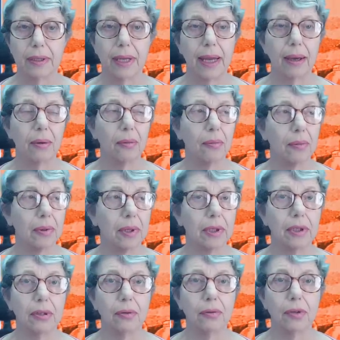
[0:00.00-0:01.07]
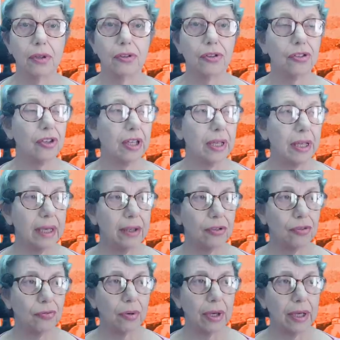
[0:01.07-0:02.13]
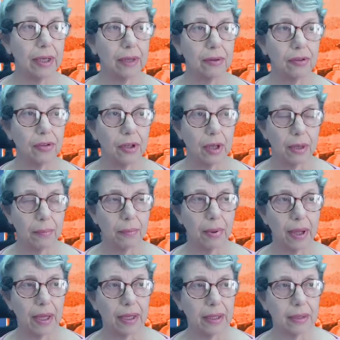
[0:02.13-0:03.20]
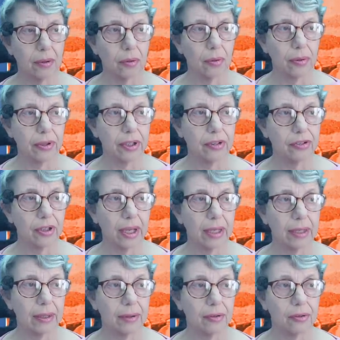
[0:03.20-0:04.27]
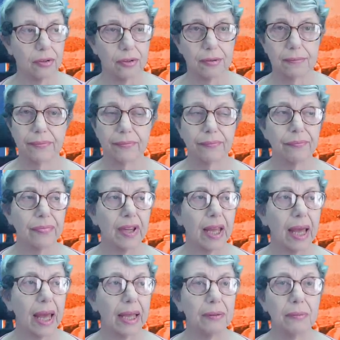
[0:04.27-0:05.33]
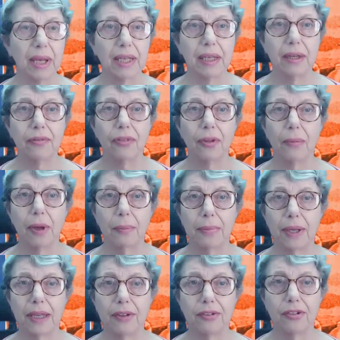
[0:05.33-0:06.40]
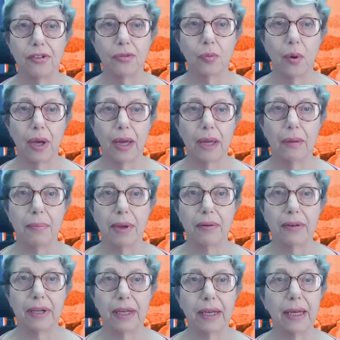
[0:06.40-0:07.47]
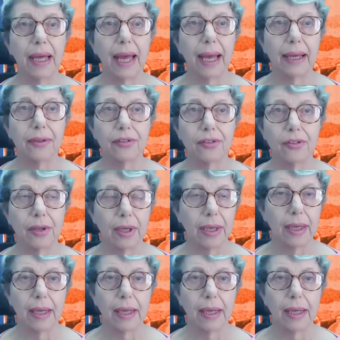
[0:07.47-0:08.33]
Now, you can see it's ringed by all these islands. And many of them are places where America has